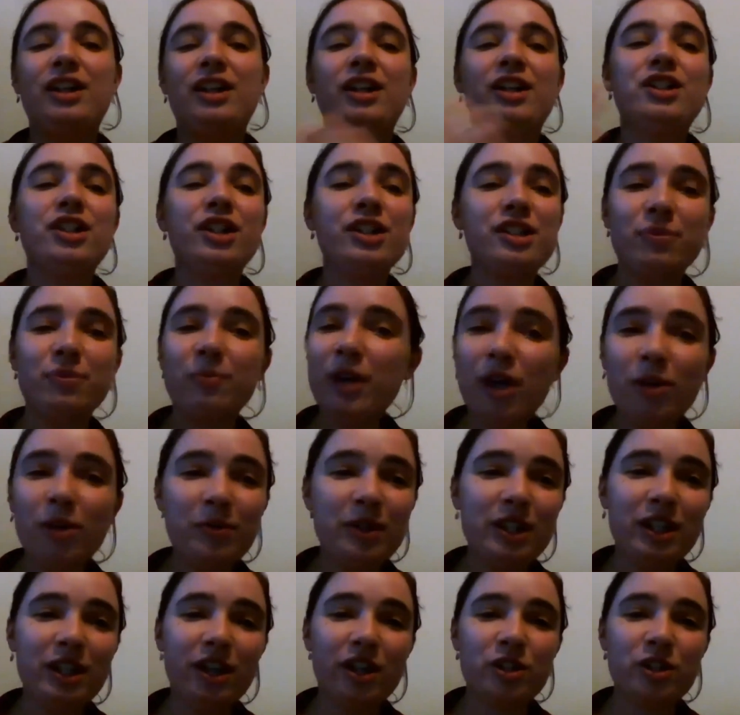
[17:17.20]
Justin Welby,
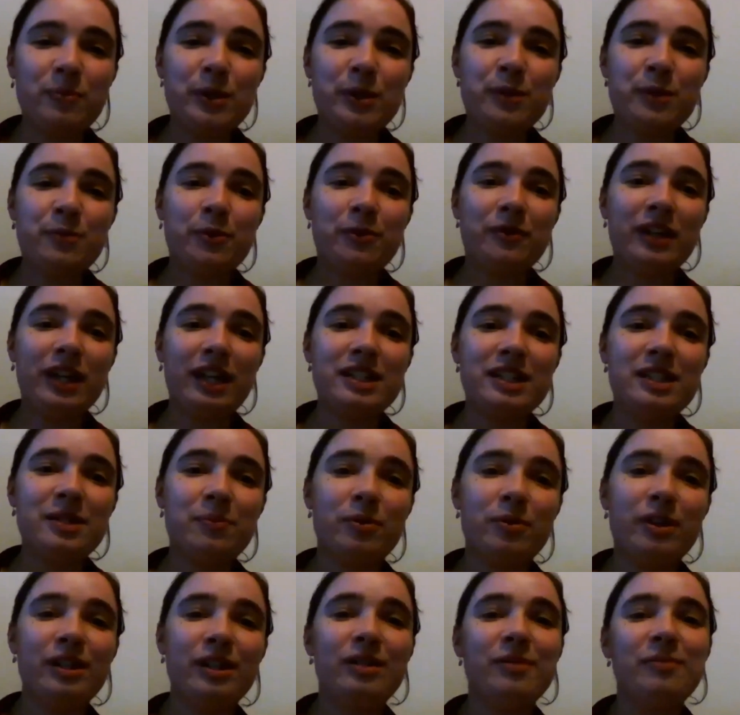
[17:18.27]
the Archbishop of
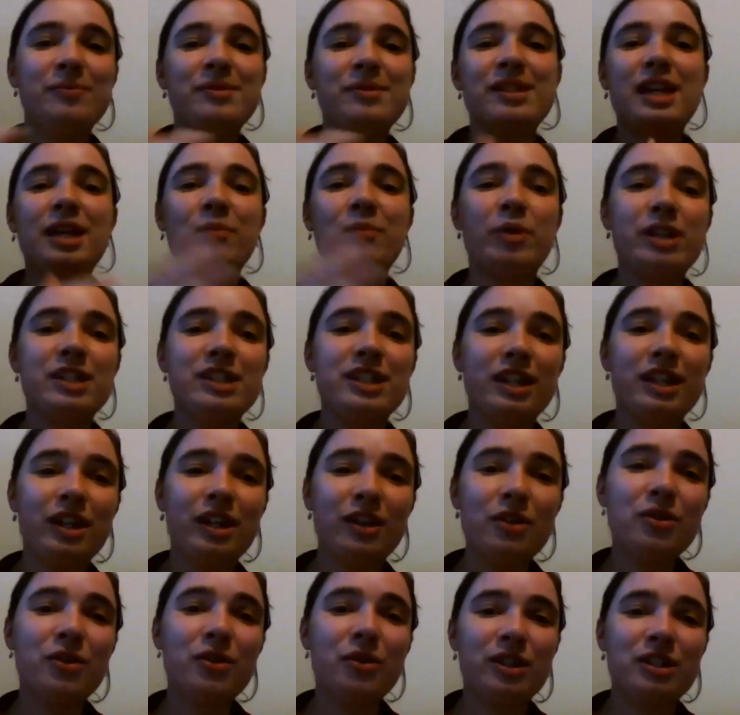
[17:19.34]
Canterbury, celebrating the
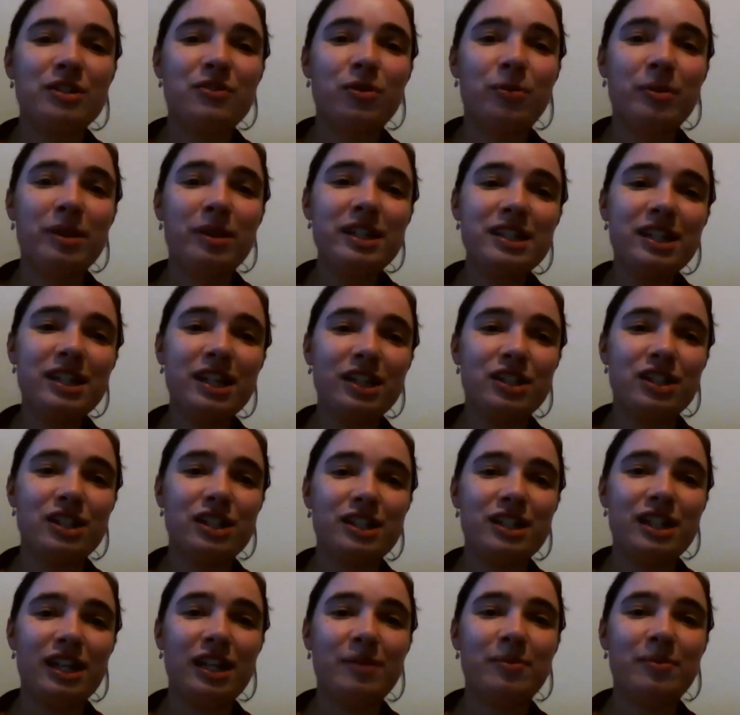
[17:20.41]
Eucharist from his kitchen
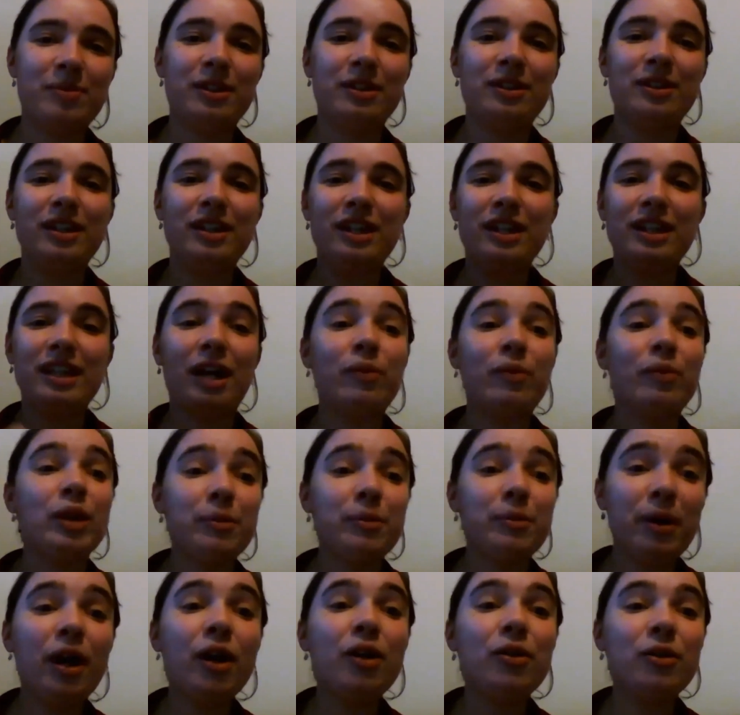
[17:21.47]
table, and that really
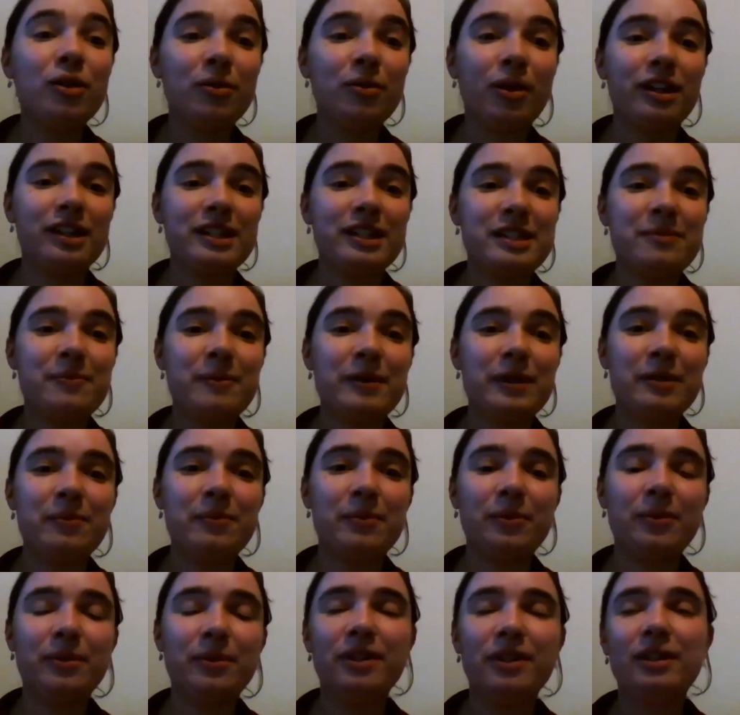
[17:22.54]
polarised
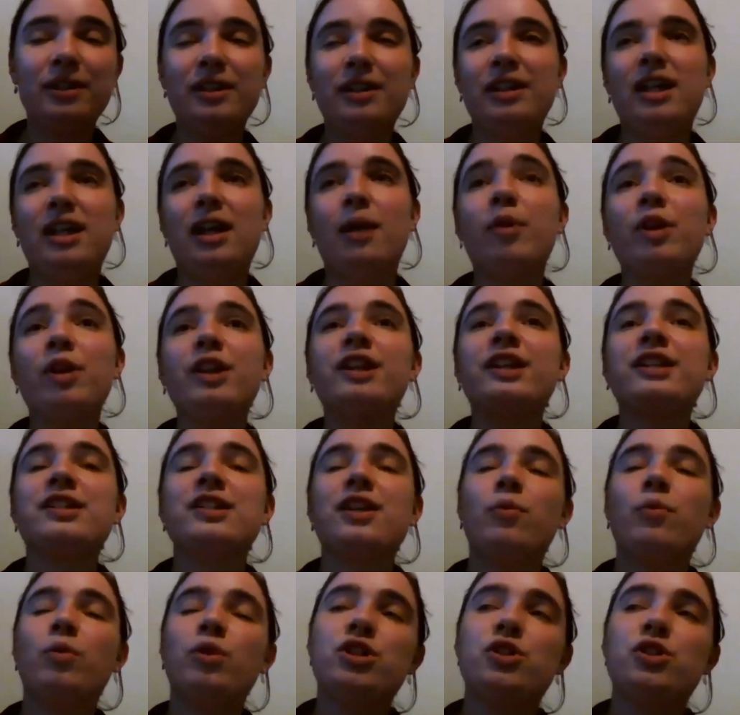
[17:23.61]
people. And one of the things I
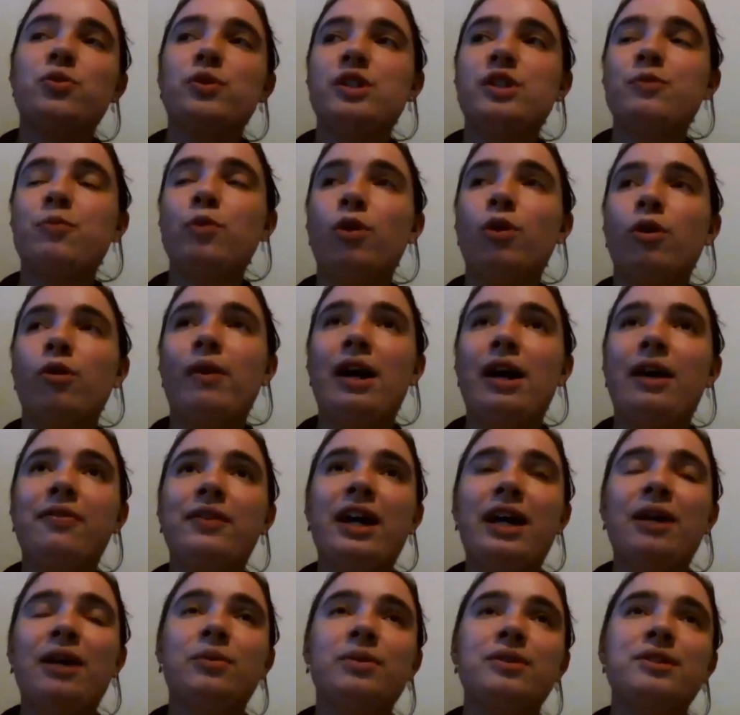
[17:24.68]
wanted to explore around
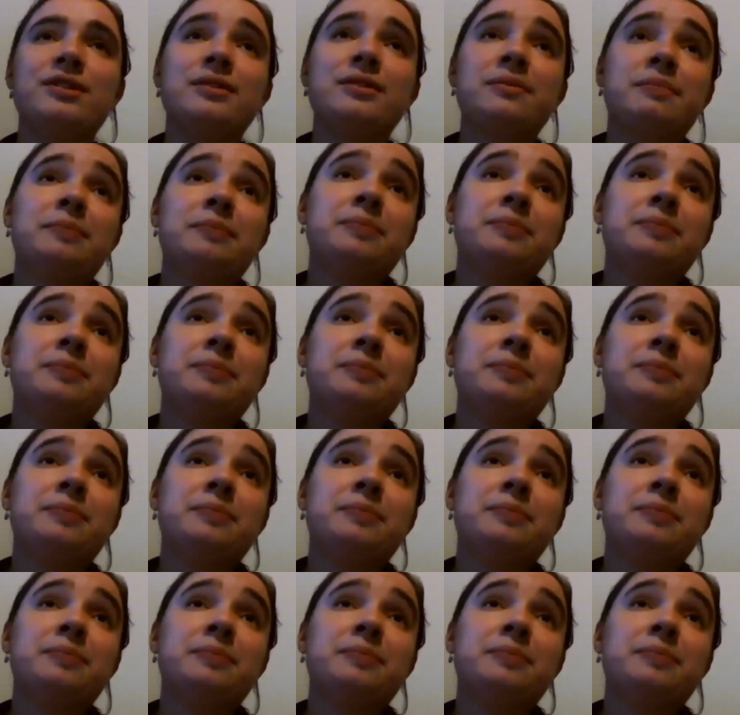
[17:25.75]
that was